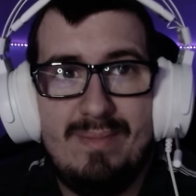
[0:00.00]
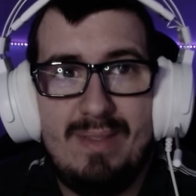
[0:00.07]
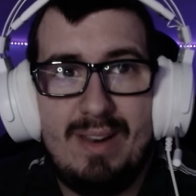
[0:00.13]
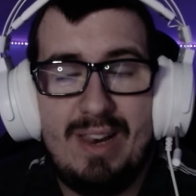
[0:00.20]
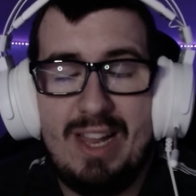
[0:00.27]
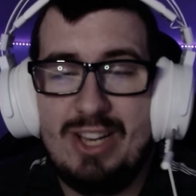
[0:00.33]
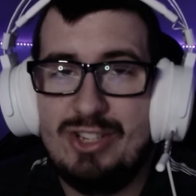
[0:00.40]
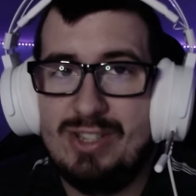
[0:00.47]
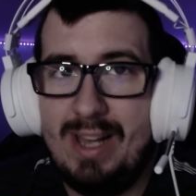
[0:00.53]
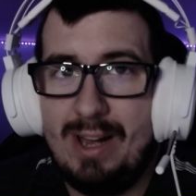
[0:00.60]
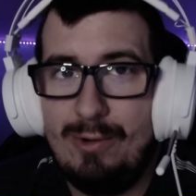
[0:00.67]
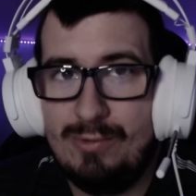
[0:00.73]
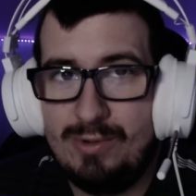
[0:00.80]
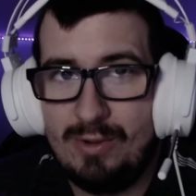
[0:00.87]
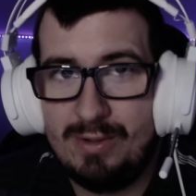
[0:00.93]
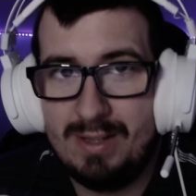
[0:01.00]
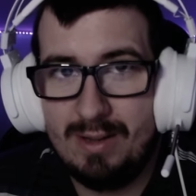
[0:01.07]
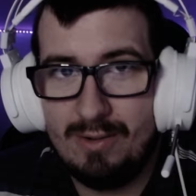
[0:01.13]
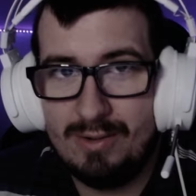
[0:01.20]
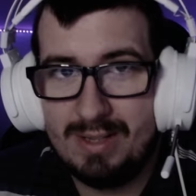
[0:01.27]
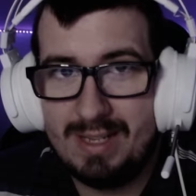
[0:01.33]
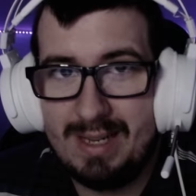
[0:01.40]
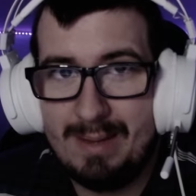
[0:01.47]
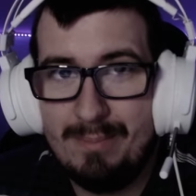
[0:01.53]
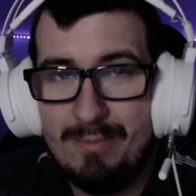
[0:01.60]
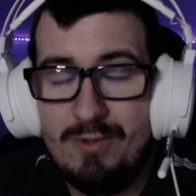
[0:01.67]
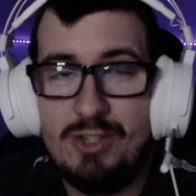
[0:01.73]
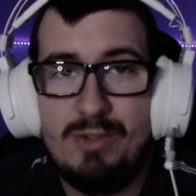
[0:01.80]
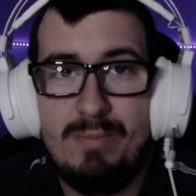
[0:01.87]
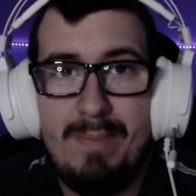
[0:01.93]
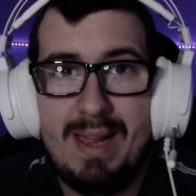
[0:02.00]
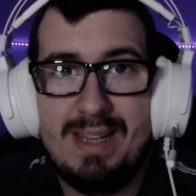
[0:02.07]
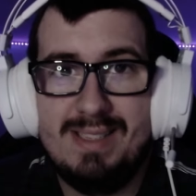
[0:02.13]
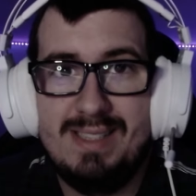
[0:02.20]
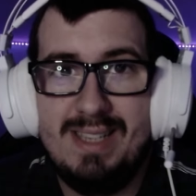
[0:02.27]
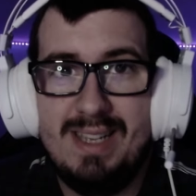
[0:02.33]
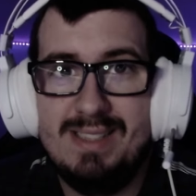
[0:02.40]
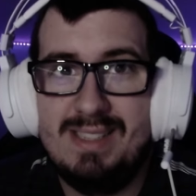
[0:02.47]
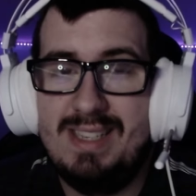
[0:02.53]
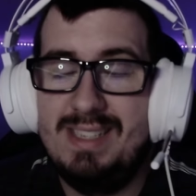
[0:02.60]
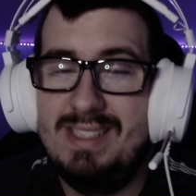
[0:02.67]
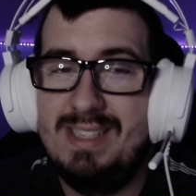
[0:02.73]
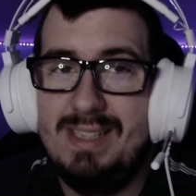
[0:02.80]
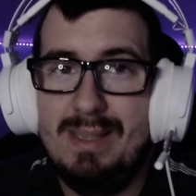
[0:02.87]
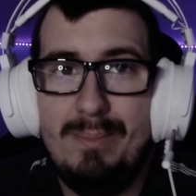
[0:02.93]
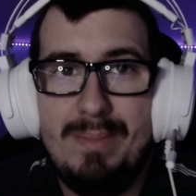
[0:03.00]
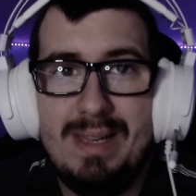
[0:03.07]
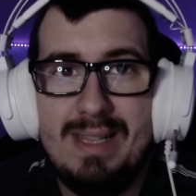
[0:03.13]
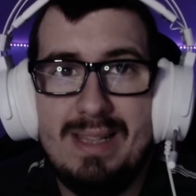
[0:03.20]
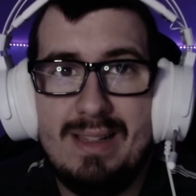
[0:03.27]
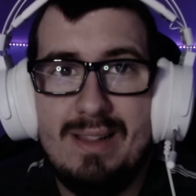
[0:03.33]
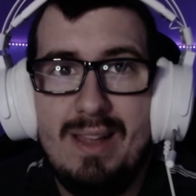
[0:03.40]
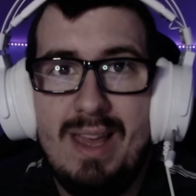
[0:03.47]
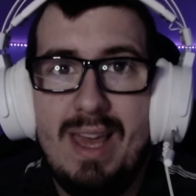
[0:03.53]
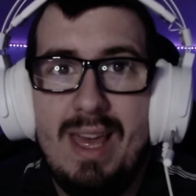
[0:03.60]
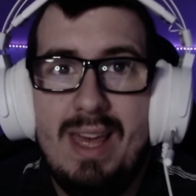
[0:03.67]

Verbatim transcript: lashed out on him, which makes sense. He's in the middle.